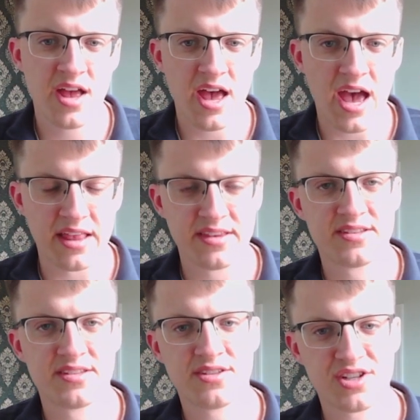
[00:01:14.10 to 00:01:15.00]
and this
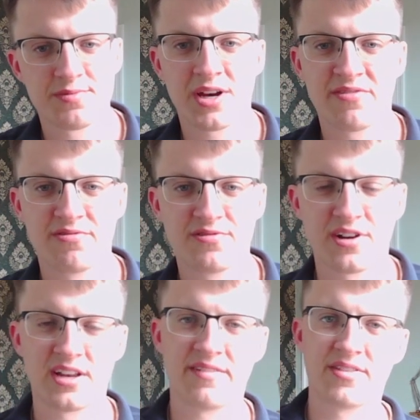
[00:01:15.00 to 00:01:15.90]
is such powerful
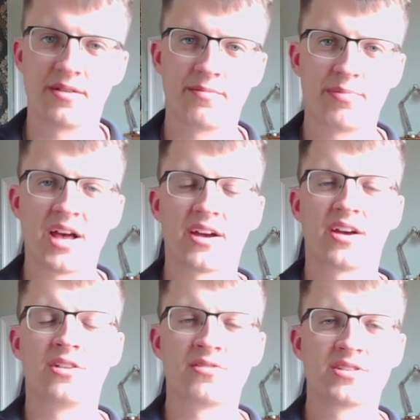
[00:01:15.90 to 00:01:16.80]
rook lift that black
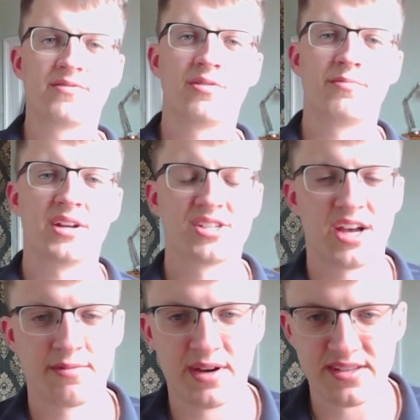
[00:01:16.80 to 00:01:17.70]
cannot avoid being checkmated